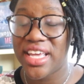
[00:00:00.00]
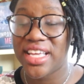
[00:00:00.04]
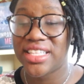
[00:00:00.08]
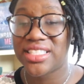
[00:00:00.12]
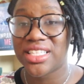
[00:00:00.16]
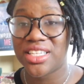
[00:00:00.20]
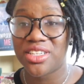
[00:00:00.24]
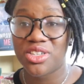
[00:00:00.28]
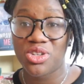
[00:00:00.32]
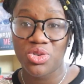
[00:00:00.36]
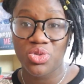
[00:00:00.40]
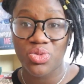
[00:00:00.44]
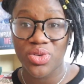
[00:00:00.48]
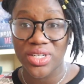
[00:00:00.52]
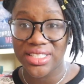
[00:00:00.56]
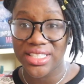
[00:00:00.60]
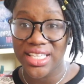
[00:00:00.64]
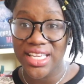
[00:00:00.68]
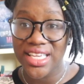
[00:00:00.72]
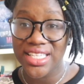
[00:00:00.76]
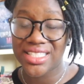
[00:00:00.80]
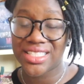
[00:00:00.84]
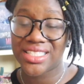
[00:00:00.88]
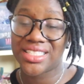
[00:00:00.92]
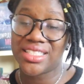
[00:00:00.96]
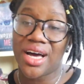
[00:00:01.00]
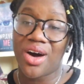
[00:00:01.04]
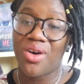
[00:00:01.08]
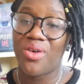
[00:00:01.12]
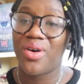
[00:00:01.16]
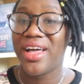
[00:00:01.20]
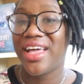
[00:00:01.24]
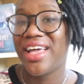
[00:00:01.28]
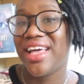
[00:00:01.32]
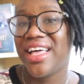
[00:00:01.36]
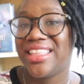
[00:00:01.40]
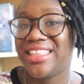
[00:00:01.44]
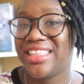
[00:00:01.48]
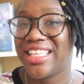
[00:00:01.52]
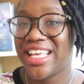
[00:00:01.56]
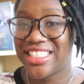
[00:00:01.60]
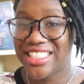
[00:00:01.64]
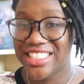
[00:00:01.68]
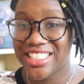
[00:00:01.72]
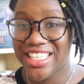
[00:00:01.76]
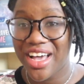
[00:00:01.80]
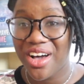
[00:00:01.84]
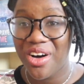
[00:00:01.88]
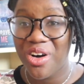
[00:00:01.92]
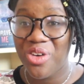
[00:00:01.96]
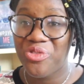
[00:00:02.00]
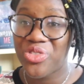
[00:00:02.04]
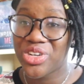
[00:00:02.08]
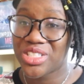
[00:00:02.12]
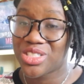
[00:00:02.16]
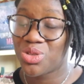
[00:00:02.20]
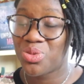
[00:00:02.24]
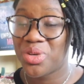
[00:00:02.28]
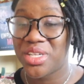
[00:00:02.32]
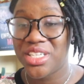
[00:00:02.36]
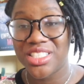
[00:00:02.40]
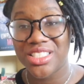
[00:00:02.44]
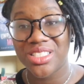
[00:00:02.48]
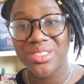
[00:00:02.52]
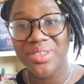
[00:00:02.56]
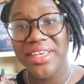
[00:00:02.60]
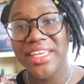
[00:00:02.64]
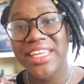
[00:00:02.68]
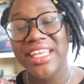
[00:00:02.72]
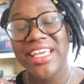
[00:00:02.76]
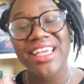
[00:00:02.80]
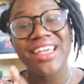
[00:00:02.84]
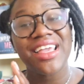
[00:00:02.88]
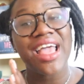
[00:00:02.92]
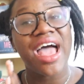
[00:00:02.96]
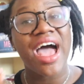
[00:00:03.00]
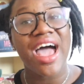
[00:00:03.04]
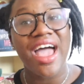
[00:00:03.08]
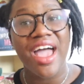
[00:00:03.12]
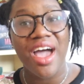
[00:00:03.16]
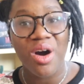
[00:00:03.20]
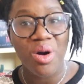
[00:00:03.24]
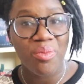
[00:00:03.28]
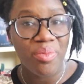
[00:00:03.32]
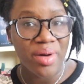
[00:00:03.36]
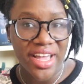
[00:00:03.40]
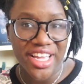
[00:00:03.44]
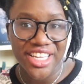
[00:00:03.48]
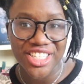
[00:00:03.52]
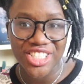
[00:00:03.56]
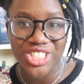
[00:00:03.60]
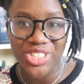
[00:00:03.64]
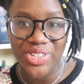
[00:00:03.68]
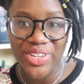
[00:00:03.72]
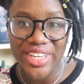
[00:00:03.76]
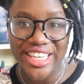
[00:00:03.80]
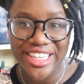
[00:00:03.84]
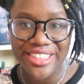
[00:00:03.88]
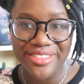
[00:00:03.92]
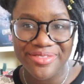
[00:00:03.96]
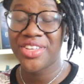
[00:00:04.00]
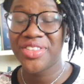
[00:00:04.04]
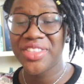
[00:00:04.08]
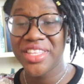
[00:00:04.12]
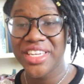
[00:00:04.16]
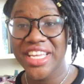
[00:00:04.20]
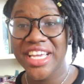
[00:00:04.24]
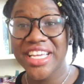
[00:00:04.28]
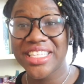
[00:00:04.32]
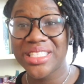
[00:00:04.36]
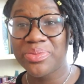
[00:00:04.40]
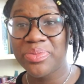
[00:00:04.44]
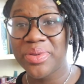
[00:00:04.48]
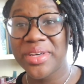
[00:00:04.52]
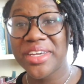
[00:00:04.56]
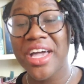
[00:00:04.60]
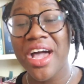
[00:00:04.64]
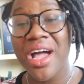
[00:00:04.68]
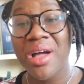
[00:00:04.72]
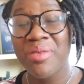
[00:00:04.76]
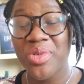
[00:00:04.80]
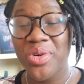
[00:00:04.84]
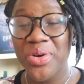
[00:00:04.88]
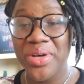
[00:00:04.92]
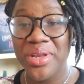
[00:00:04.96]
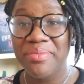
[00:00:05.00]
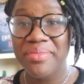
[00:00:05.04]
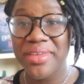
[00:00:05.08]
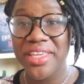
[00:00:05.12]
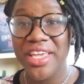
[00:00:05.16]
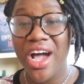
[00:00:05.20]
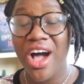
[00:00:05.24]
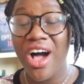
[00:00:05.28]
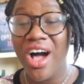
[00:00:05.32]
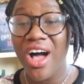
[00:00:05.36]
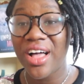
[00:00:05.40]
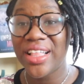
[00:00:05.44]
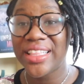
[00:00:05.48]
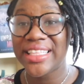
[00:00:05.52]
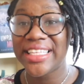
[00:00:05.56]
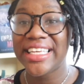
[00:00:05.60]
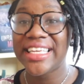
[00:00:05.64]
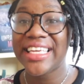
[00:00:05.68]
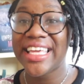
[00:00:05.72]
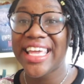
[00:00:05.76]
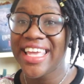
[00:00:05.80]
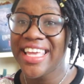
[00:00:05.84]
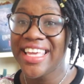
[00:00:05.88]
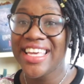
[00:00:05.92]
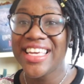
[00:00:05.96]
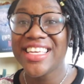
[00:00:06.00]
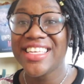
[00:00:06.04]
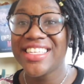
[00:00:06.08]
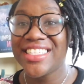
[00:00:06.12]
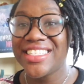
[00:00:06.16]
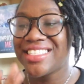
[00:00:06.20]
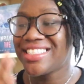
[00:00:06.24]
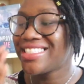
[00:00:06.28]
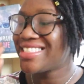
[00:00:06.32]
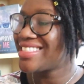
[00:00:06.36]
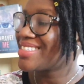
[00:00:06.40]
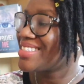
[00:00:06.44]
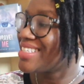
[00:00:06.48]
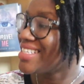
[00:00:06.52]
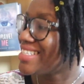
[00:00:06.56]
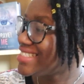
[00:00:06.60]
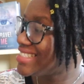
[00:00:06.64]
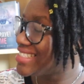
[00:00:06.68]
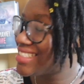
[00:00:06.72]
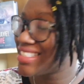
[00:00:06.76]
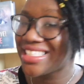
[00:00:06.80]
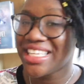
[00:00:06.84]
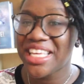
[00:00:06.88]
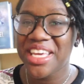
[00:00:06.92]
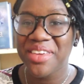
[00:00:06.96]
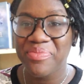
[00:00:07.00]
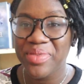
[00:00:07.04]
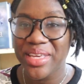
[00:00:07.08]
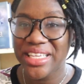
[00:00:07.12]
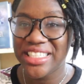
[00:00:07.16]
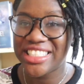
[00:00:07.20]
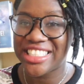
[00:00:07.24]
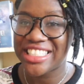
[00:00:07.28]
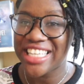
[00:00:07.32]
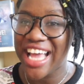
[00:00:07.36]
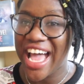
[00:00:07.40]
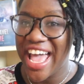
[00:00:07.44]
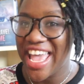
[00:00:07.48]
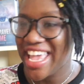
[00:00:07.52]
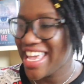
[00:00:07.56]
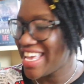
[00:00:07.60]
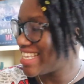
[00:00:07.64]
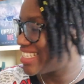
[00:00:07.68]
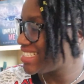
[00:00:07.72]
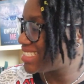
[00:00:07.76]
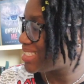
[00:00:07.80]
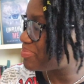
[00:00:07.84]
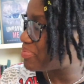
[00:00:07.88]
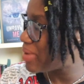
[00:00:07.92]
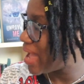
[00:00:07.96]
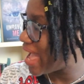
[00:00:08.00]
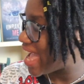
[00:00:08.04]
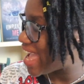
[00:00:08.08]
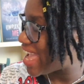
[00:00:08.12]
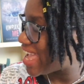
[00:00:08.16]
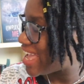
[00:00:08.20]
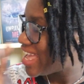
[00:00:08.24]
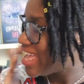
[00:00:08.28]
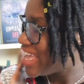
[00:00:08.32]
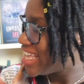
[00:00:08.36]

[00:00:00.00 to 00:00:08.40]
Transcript: It's a new release, so let's go for 2020. I hope I enjoy it. So the next book I'm going to be hauling is Sleeping Giants by